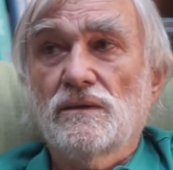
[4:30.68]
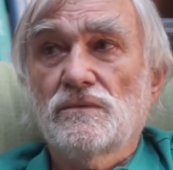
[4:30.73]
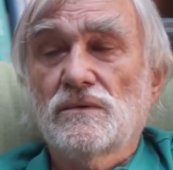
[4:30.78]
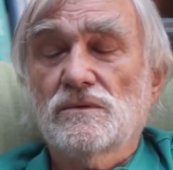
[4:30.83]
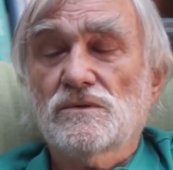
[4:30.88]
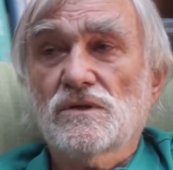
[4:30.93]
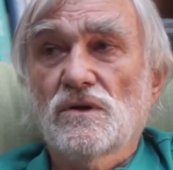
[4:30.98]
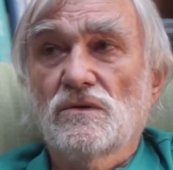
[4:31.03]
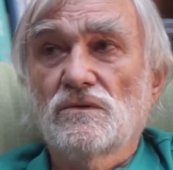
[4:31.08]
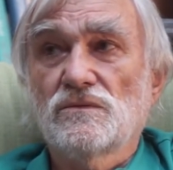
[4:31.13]

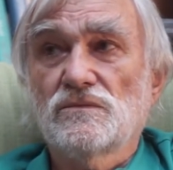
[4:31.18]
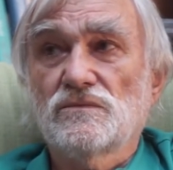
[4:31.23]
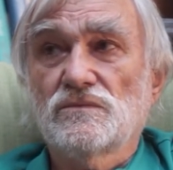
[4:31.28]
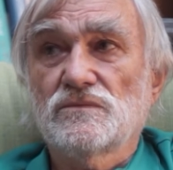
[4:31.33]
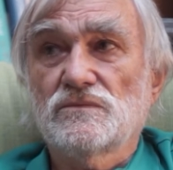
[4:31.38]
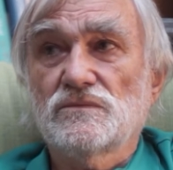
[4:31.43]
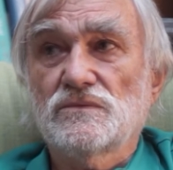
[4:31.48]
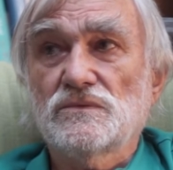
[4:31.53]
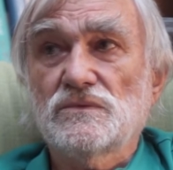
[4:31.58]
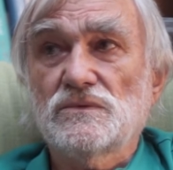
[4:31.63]
So
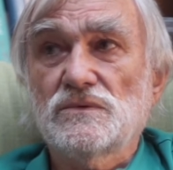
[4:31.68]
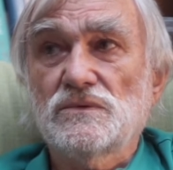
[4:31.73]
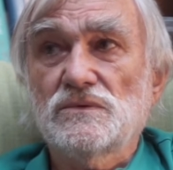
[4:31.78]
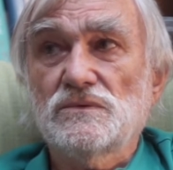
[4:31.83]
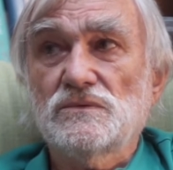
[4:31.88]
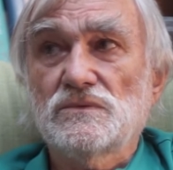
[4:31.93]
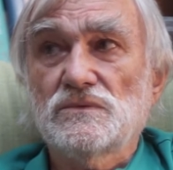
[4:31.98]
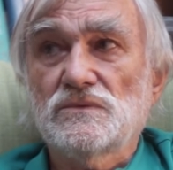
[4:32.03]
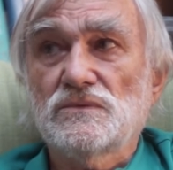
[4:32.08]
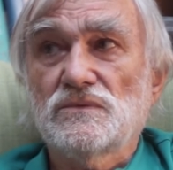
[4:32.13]

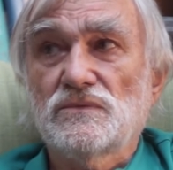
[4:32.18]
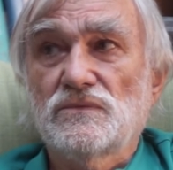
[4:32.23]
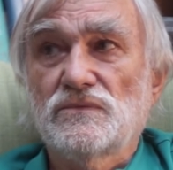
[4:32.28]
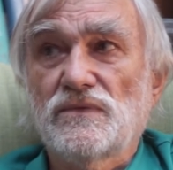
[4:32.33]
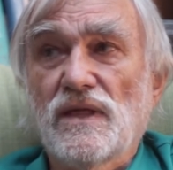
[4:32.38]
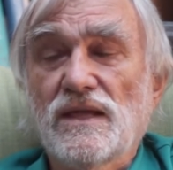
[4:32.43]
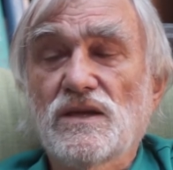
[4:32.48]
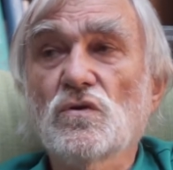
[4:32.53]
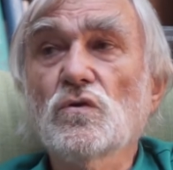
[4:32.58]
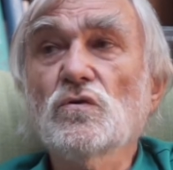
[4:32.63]

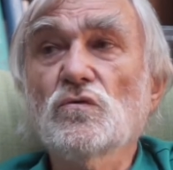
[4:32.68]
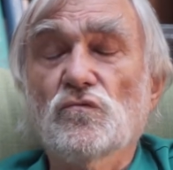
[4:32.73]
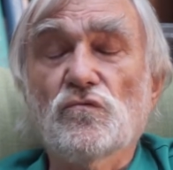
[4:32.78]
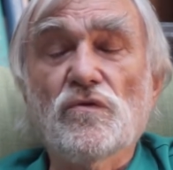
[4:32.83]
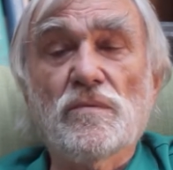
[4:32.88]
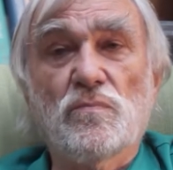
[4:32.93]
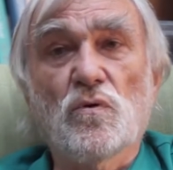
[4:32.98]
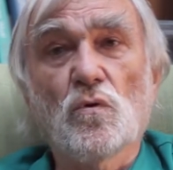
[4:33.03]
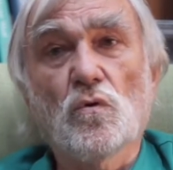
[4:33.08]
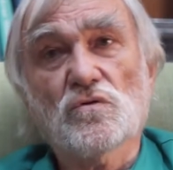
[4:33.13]
they couldn't
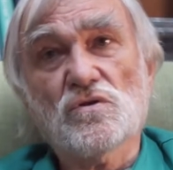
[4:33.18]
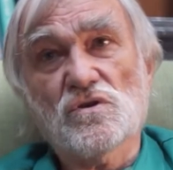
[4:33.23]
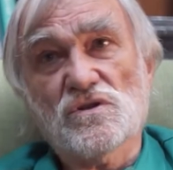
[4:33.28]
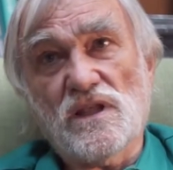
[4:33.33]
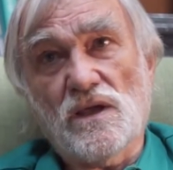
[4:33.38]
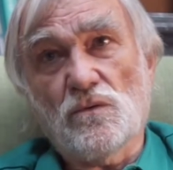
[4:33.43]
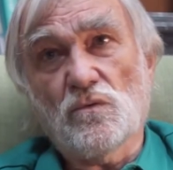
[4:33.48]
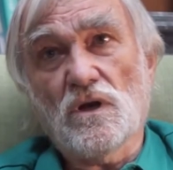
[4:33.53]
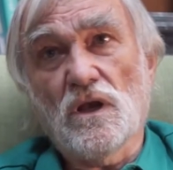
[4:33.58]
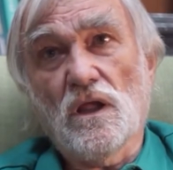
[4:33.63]
report as
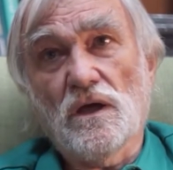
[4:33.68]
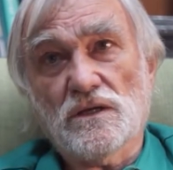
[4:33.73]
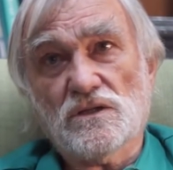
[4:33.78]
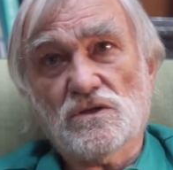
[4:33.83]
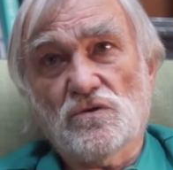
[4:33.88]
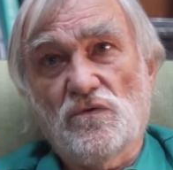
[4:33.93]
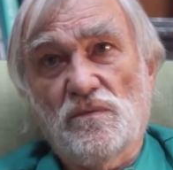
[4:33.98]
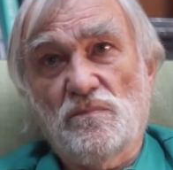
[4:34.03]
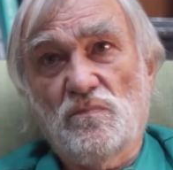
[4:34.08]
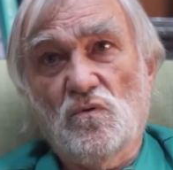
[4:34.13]
they would like
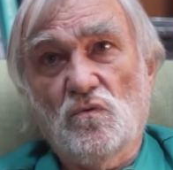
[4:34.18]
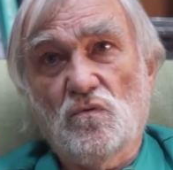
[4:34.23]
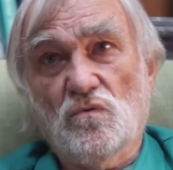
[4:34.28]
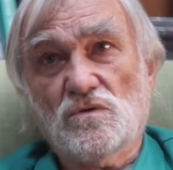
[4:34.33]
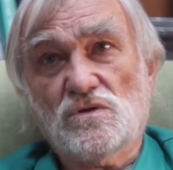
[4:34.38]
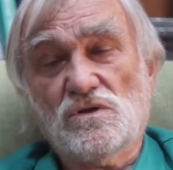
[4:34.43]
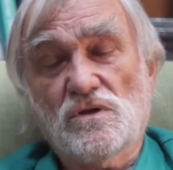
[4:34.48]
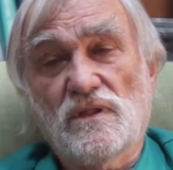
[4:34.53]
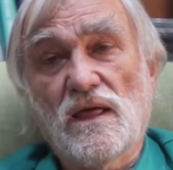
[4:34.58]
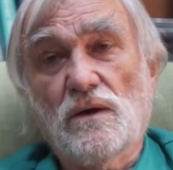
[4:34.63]
to report.
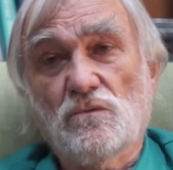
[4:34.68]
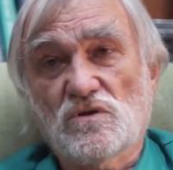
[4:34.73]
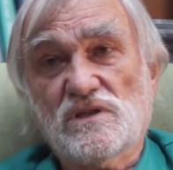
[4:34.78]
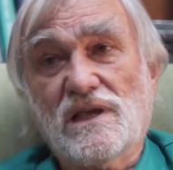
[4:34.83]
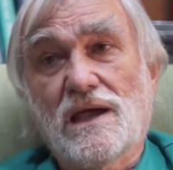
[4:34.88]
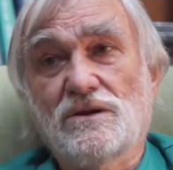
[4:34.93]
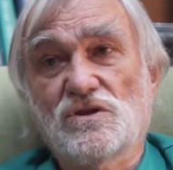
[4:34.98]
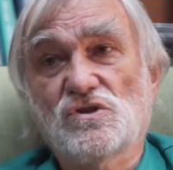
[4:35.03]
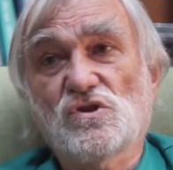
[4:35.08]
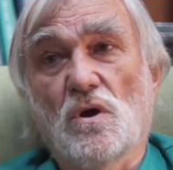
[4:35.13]
So that was
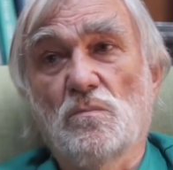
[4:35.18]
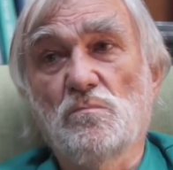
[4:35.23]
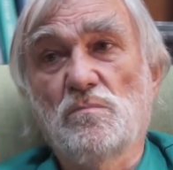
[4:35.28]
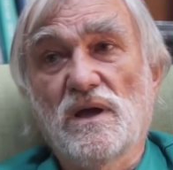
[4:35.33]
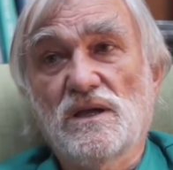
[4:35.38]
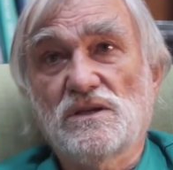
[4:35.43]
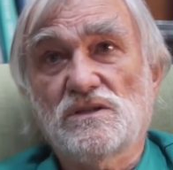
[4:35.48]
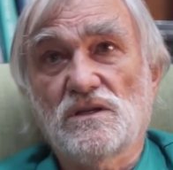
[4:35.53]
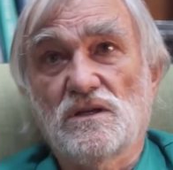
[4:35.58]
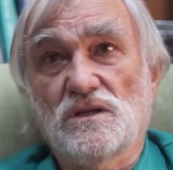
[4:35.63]
our job,
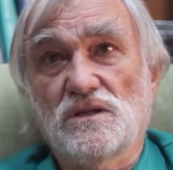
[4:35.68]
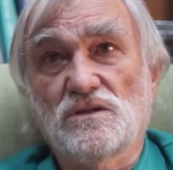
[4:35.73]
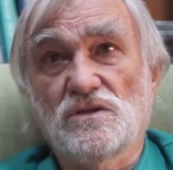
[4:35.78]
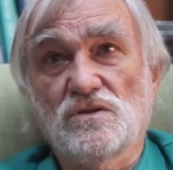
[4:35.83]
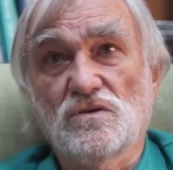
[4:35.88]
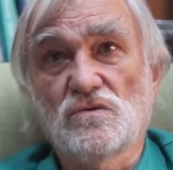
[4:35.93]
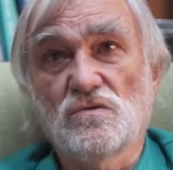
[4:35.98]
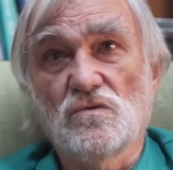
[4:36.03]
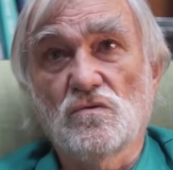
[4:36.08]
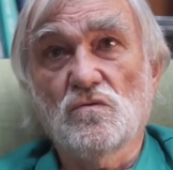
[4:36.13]
basically, to
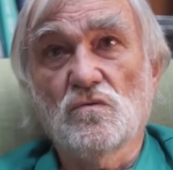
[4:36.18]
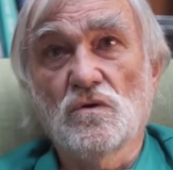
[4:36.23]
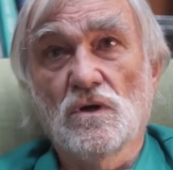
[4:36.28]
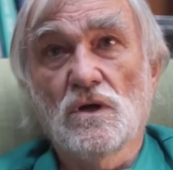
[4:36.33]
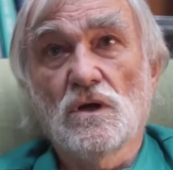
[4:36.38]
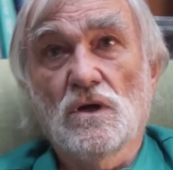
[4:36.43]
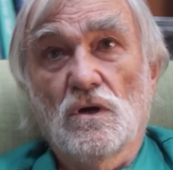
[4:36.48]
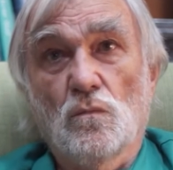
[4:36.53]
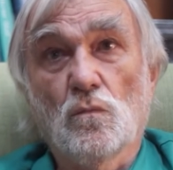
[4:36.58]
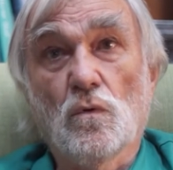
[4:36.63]
do
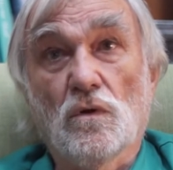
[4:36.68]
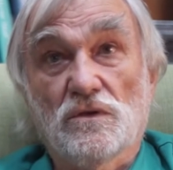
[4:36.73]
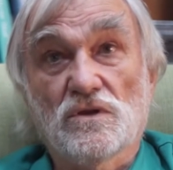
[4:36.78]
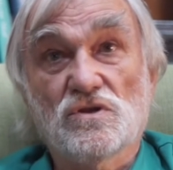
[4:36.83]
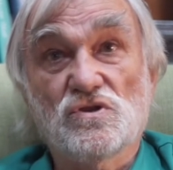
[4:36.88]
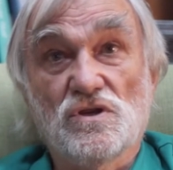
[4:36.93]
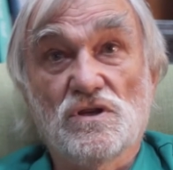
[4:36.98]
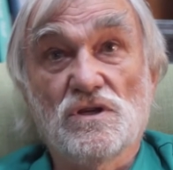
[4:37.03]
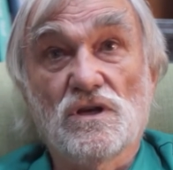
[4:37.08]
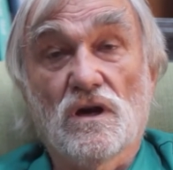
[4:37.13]
what the
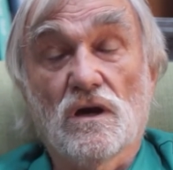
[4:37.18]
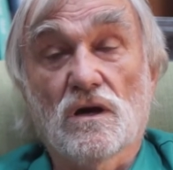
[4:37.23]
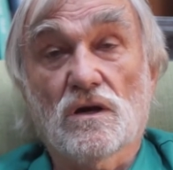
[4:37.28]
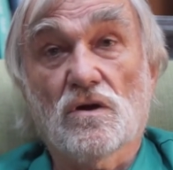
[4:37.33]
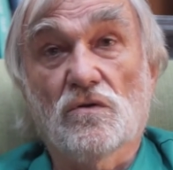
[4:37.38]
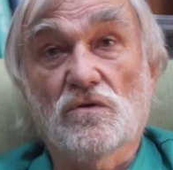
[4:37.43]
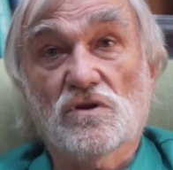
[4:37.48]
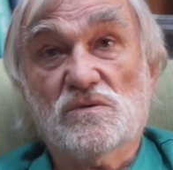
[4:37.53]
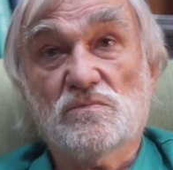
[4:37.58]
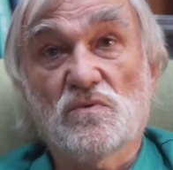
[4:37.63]
GDR
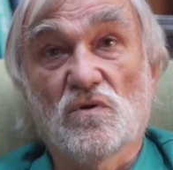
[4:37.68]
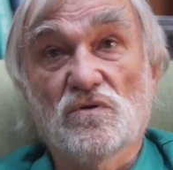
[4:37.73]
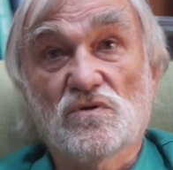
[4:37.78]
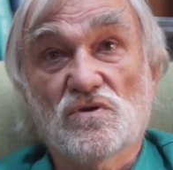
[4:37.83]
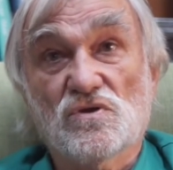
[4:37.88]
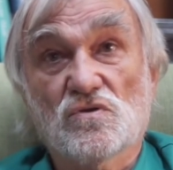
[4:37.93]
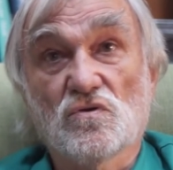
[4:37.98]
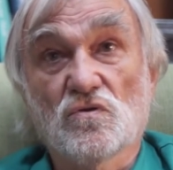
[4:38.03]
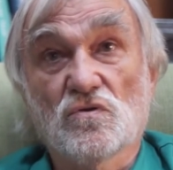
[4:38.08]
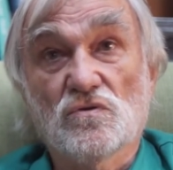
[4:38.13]

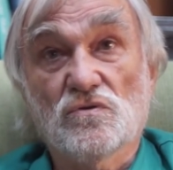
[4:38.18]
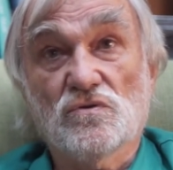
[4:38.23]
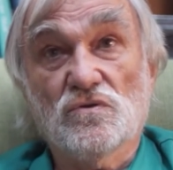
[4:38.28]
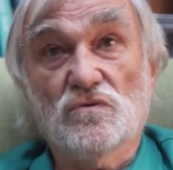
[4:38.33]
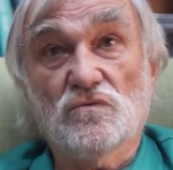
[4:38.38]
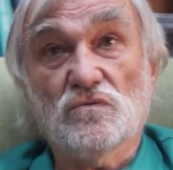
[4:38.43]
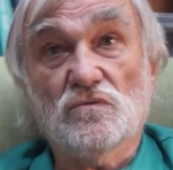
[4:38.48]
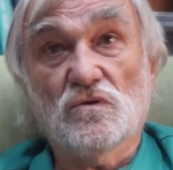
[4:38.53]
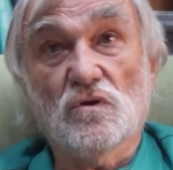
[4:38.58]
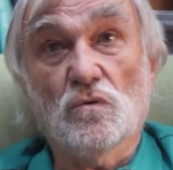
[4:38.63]
correspondents couldn't do,
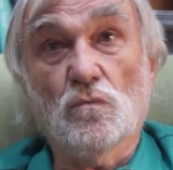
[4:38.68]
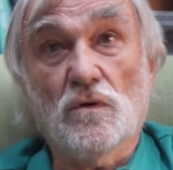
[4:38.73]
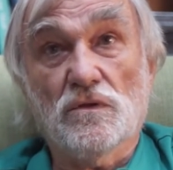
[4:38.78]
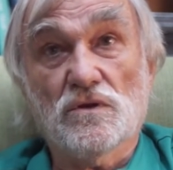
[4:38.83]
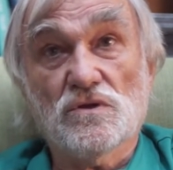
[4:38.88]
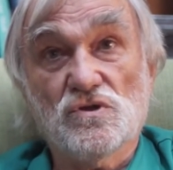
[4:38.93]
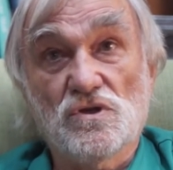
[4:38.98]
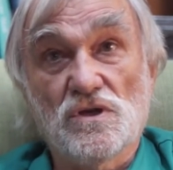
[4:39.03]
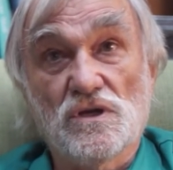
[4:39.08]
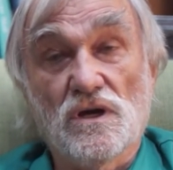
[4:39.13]
or what the
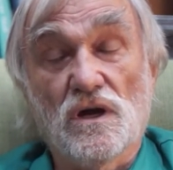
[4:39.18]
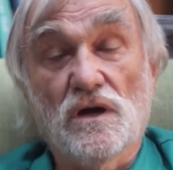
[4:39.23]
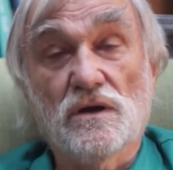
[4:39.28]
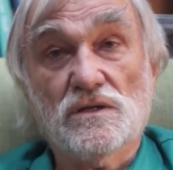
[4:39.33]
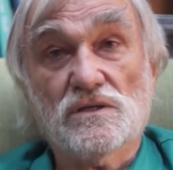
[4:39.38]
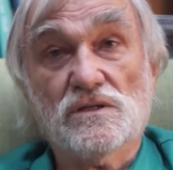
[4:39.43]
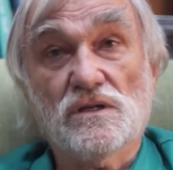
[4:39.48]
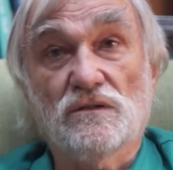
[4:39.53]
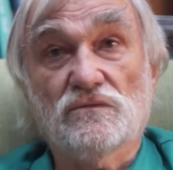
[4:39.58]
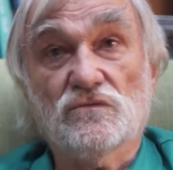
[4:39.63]
GDR
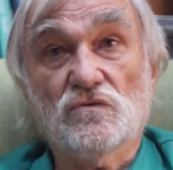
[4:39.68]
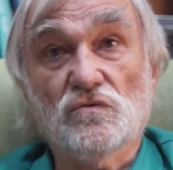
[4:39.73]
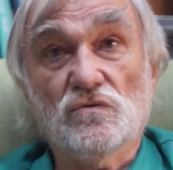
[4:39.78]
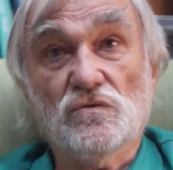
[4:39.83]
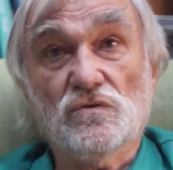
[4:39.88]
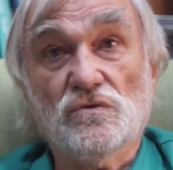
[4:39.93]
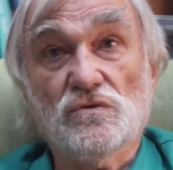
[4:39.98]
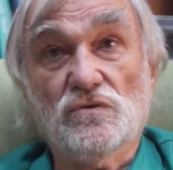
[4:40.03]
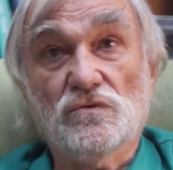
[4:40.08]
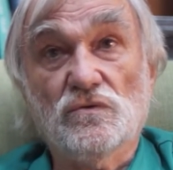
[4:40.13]
itself
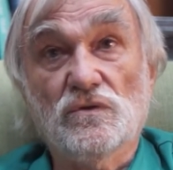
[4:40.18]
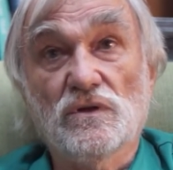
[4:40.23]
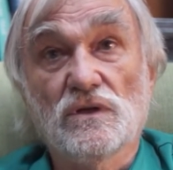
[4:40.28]
couldn't do,